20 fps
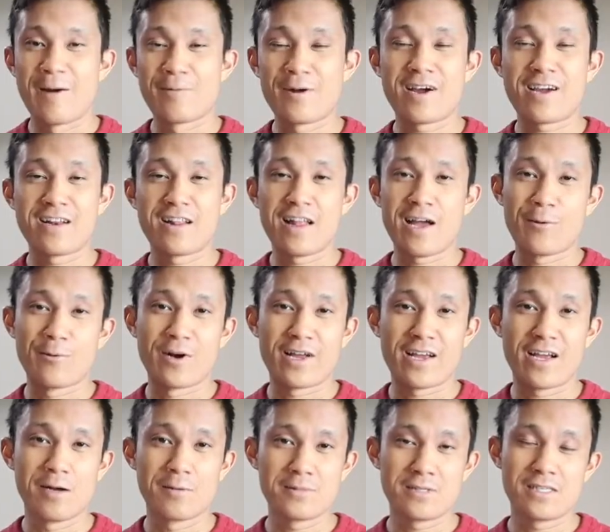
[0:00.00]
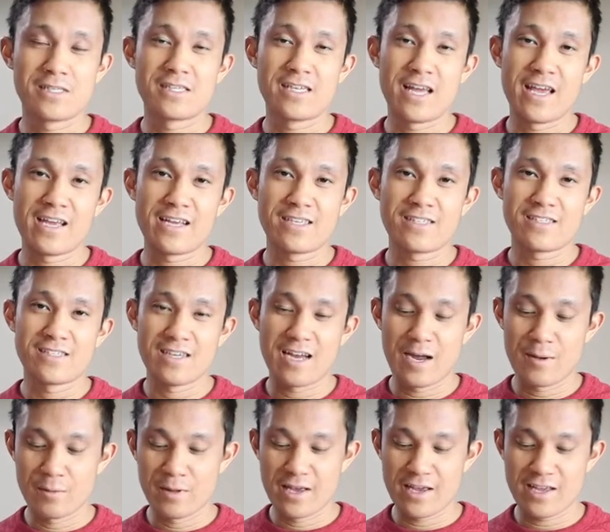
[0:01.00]
I'm not gonna lie, when it comes to steaks,
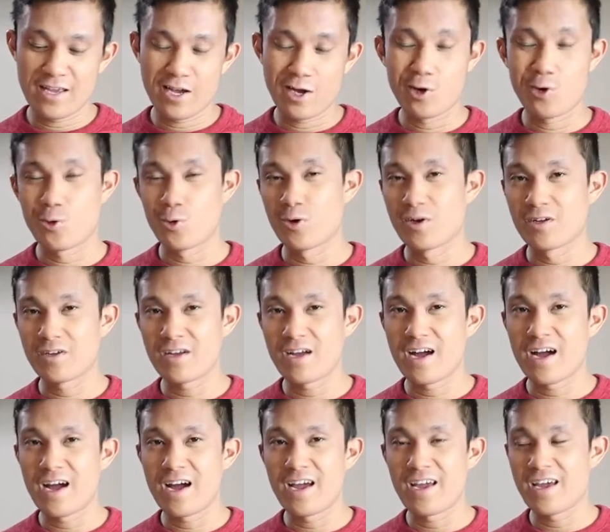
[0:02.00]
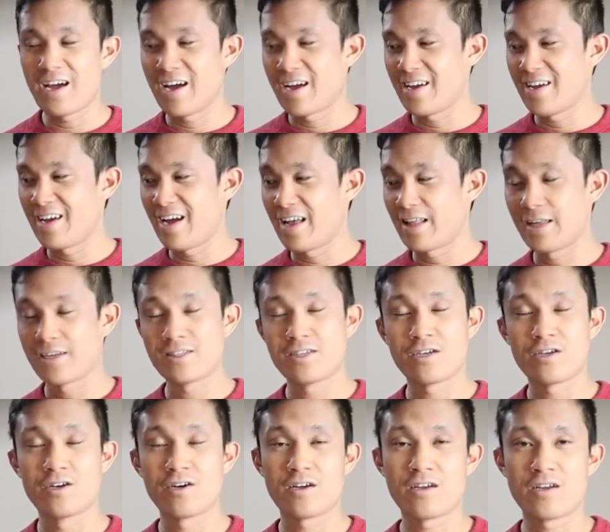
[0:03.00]
I'm like a grill guy. I, I like to
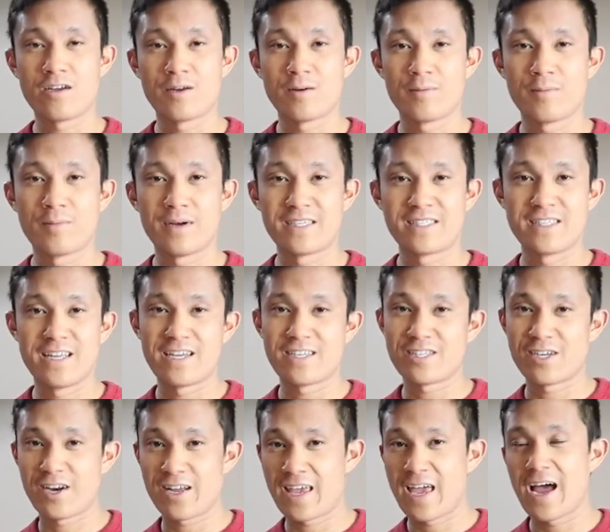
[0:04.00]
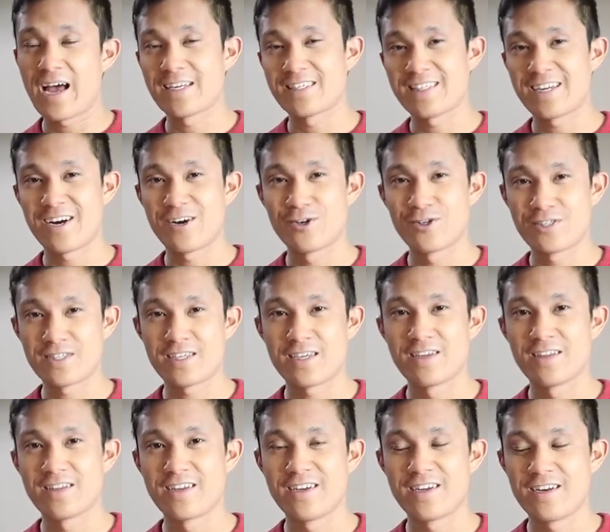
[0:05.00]
cook my steaks on a cast iron
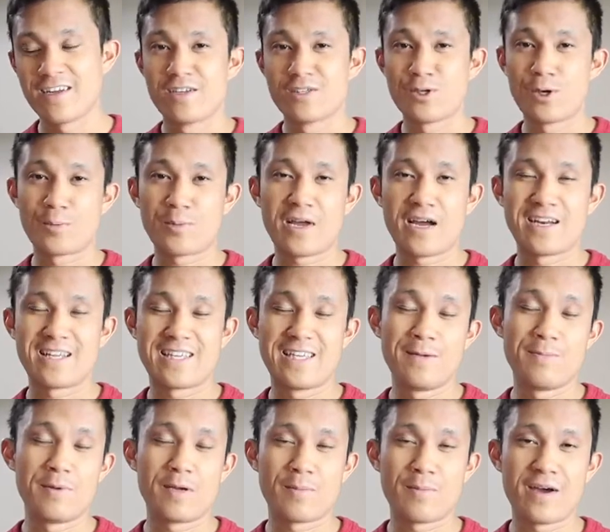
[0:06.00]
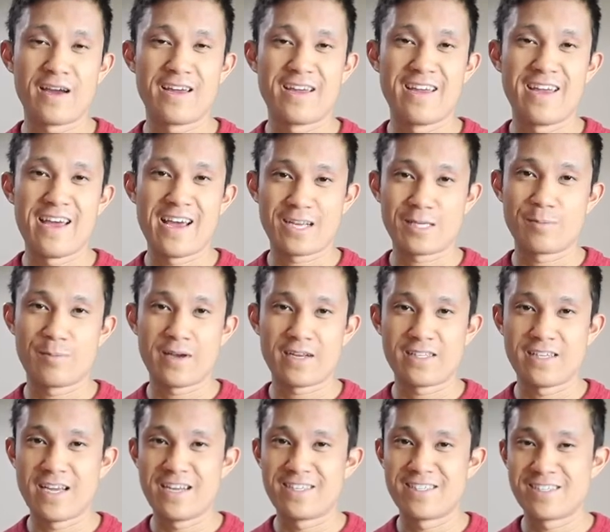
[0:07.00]
skillet. So I'm kind of keeping my
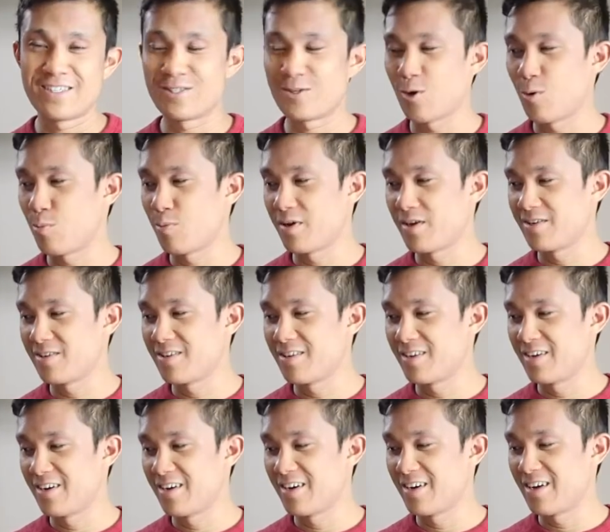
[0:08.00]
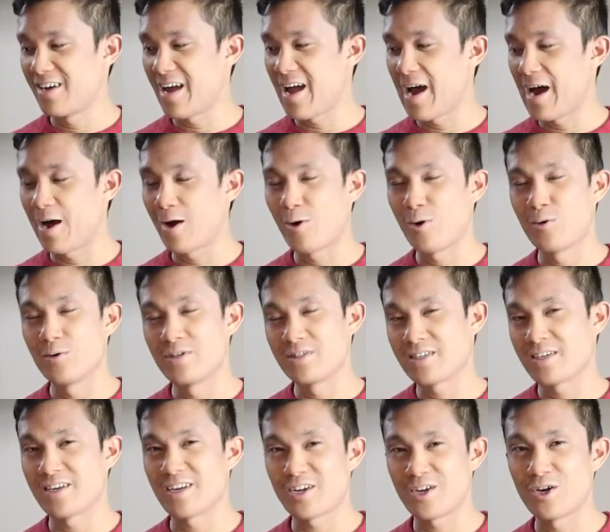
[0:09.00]
expectations open to how
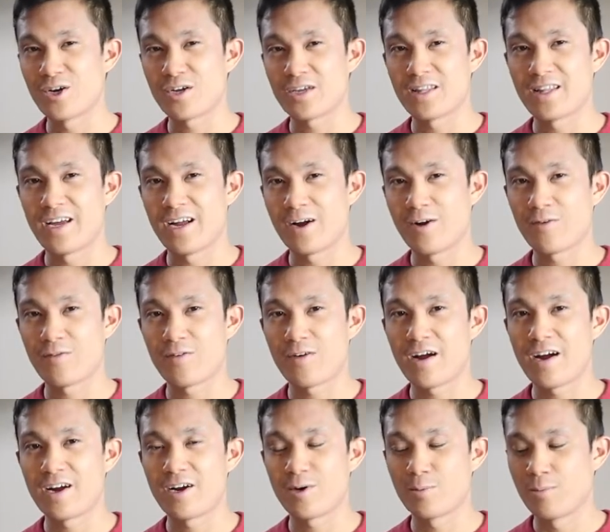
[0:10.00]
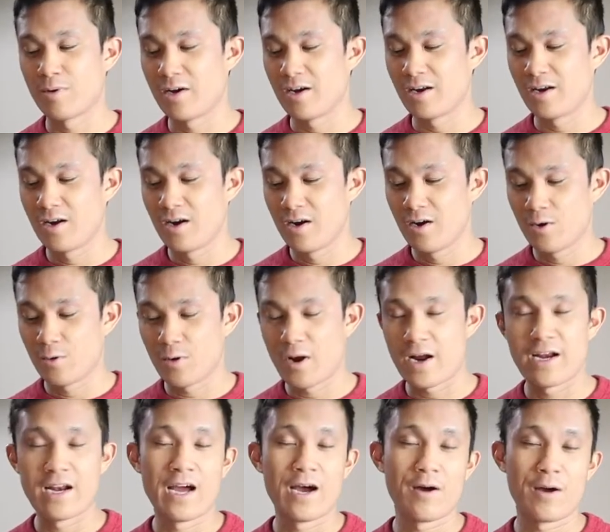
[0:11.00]
it's gonna cook in the air fryer, but
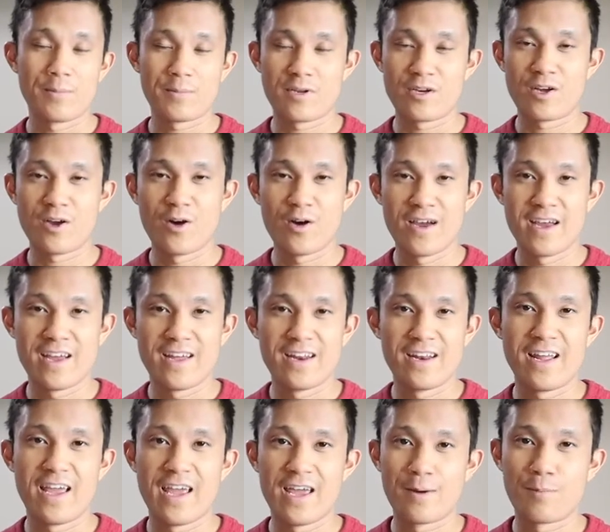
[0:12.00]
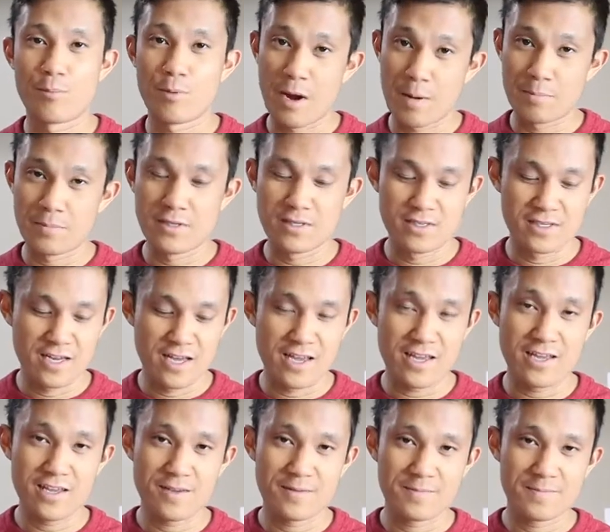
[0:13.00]
right now I'm gonna go ahead and prep the steak.